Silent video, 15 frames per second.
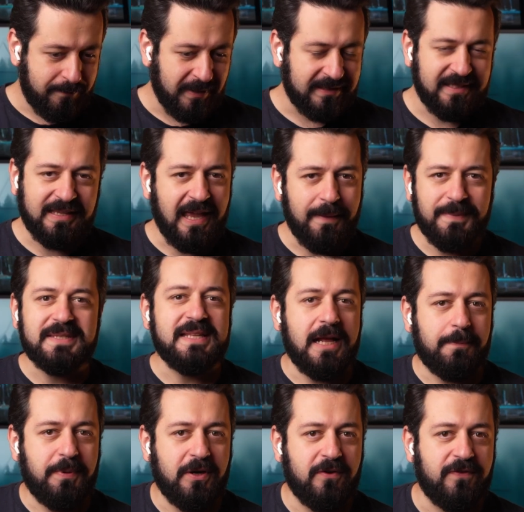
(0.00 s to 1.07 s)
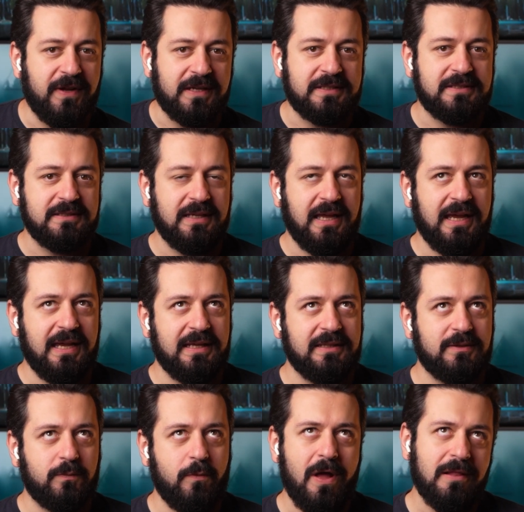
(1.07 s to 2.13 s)
But the game is not perfect,
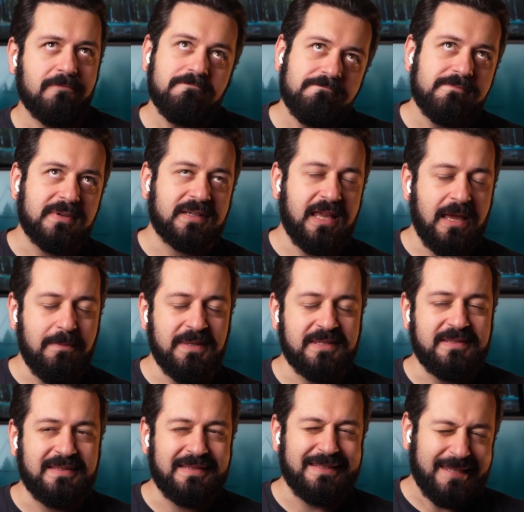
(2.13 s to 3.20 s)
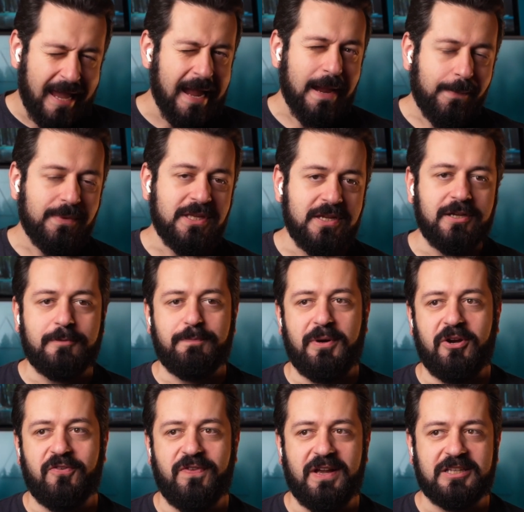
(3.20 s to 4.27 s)
and, well, game is damn near
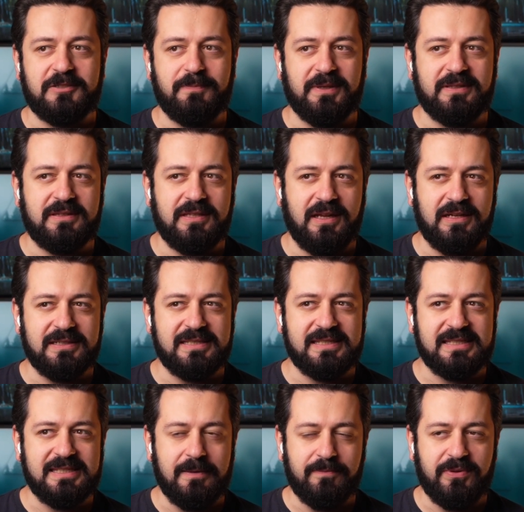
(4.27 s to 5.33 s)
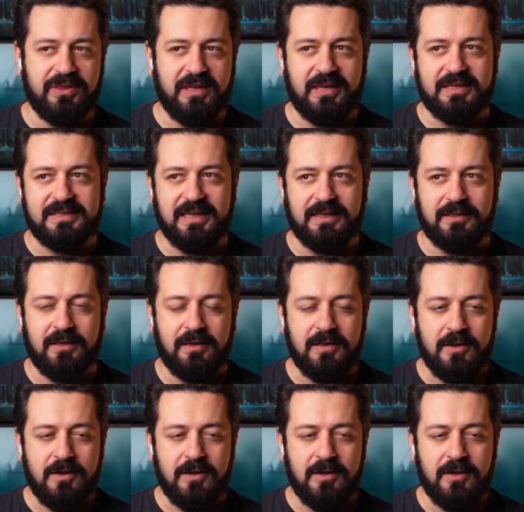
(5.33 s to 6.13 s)
perfect, but there's some things that,